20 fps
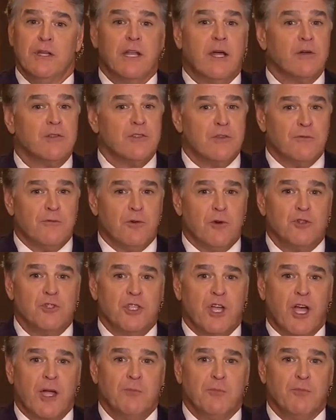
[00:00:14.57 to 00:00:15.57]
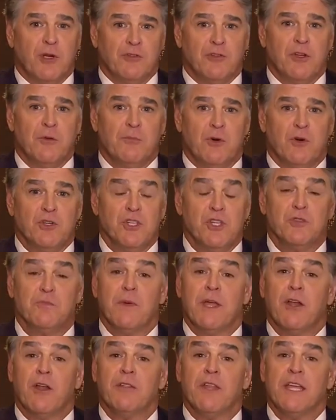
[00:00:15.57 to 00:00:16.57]
Now, it's the first time President Bush has
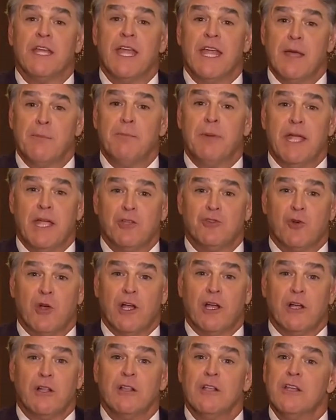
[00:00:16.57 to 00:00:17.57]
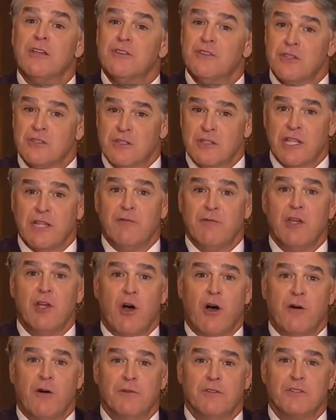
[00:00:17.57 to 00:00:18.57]
been on the campaign trail since leaving
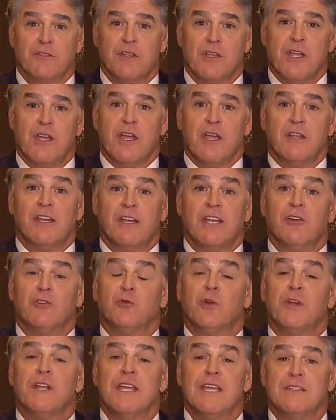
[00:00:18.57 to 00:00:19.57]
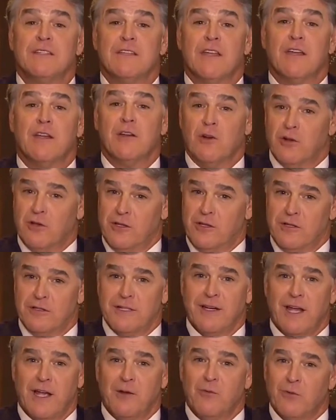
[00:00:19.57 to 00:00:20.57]
office. And here's what he said earlier
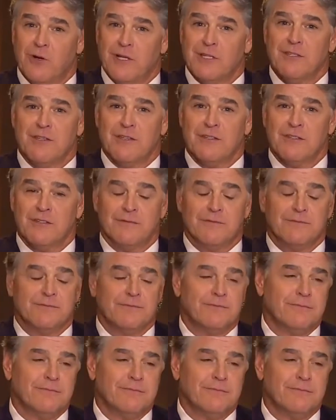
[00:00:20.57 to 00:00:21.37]
tonight. Watch this.